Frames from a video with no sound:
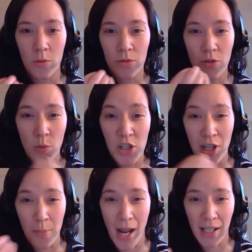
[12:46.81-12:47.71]

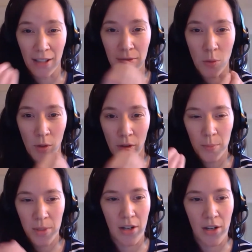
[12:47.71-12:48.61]
switching back and forth
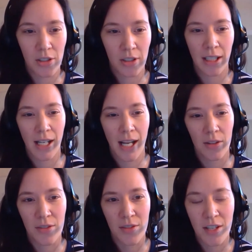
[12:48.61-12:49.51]
potentially, and how
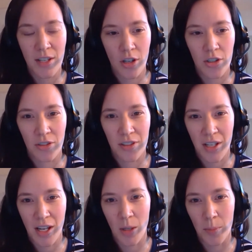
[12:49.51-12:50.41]
does instructional
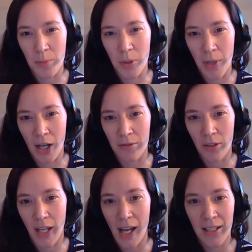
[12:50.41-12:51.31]
design help them prepare for
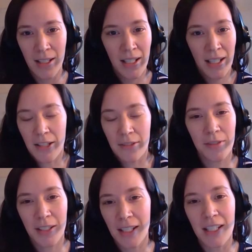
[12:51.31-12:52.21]
that if
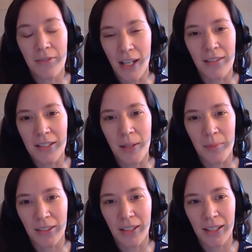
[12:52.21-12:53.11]
in the event that
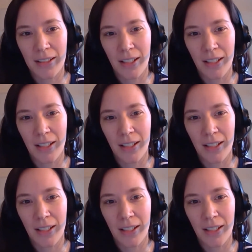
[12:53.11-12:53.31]
something like,